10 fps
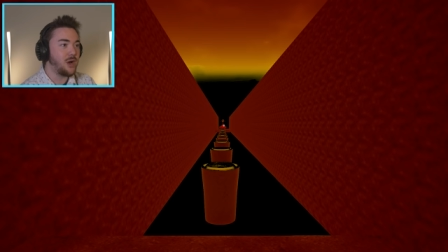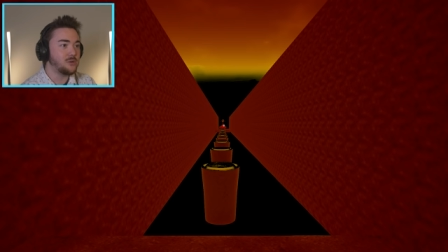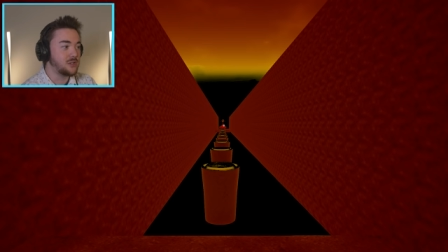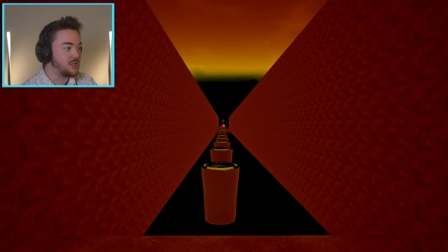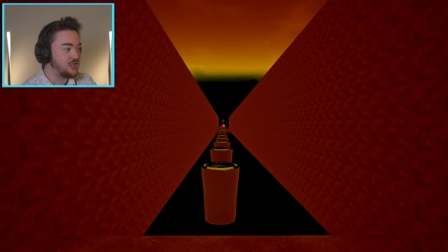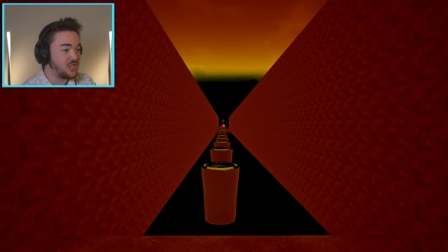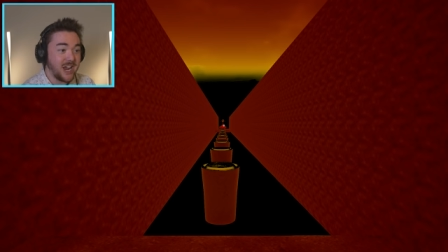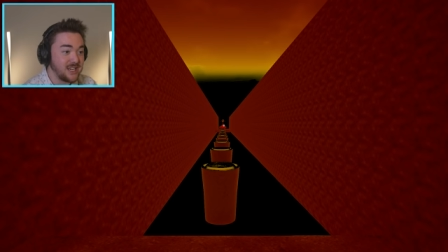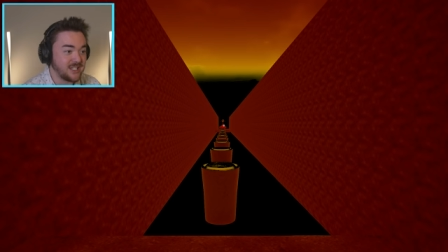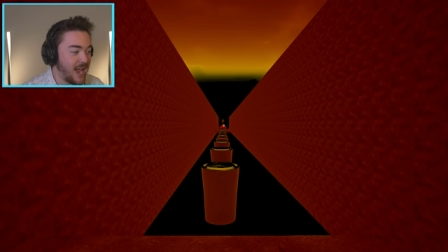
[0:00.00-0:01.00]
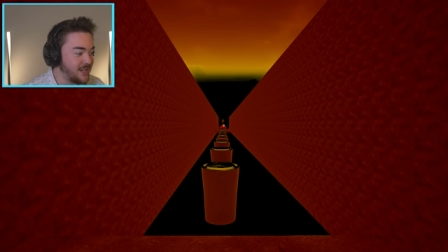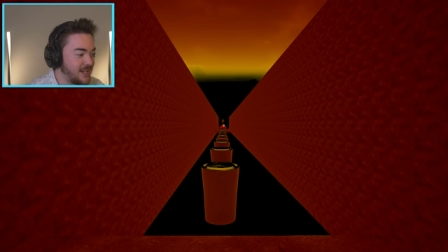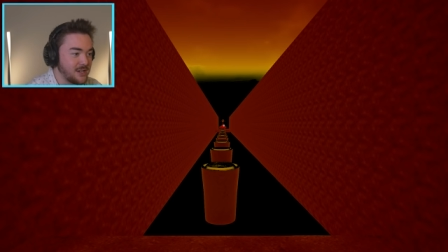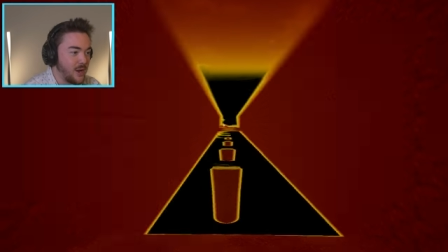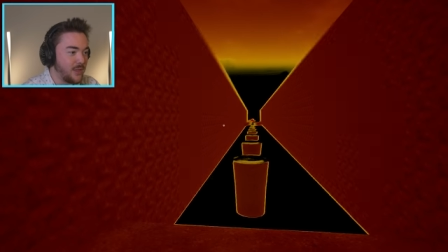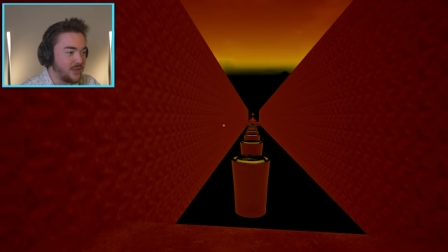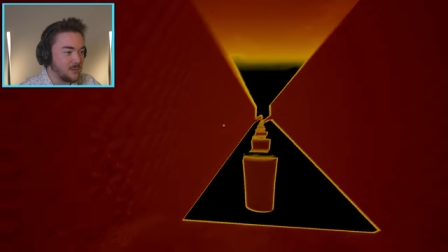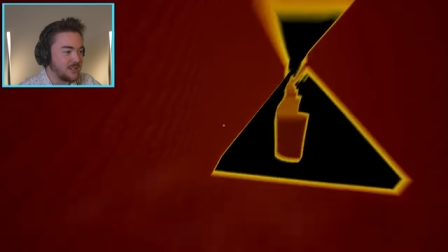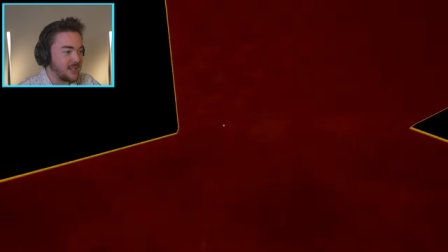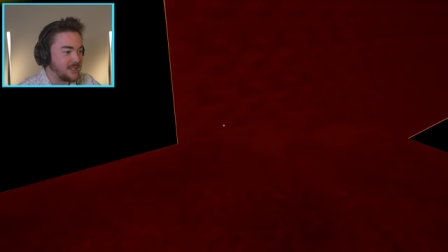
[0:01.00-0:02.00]
Oh, jeez, I didn't know that there
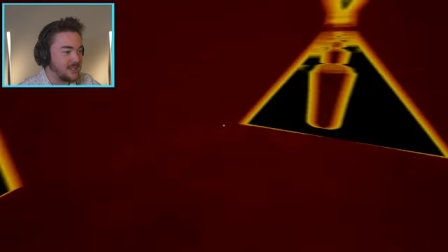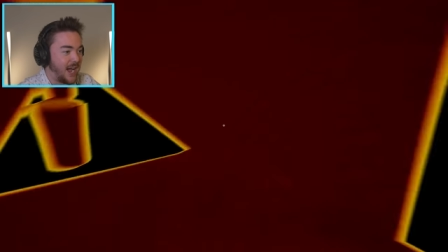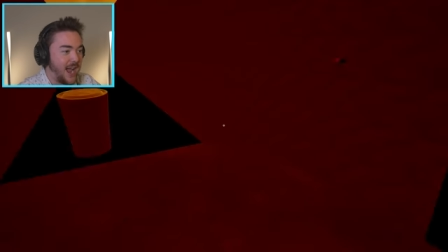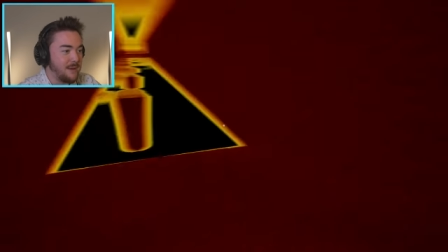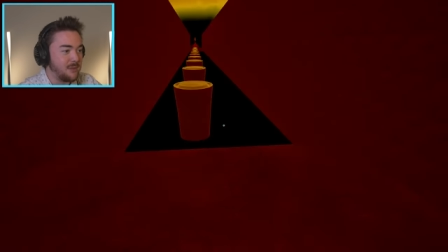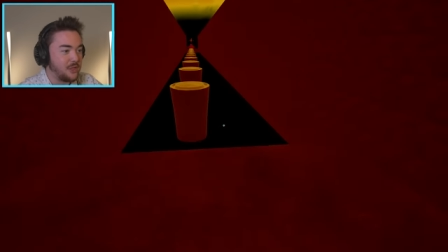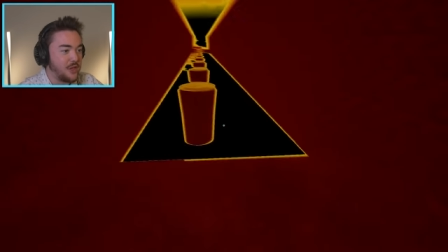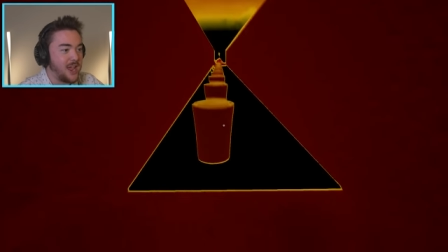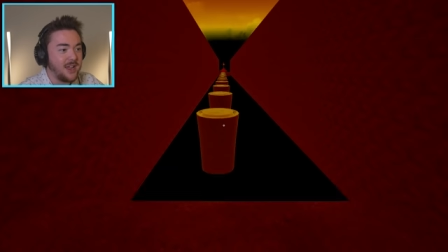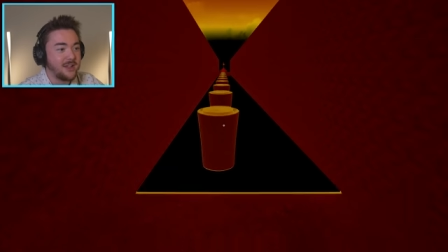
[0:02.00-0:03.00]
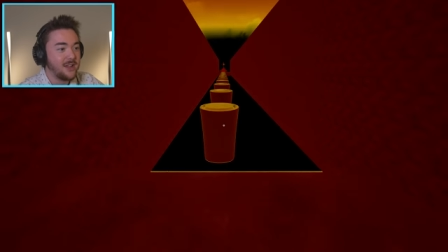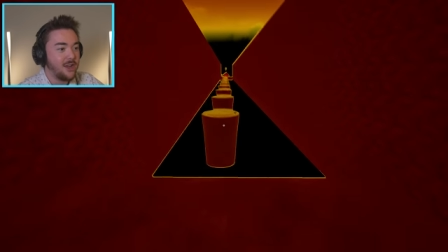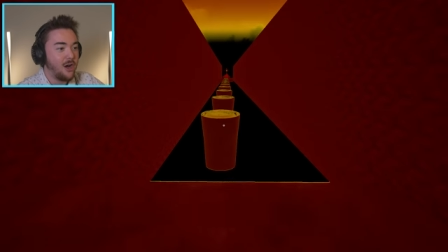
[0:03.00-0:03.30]
was a timed thing.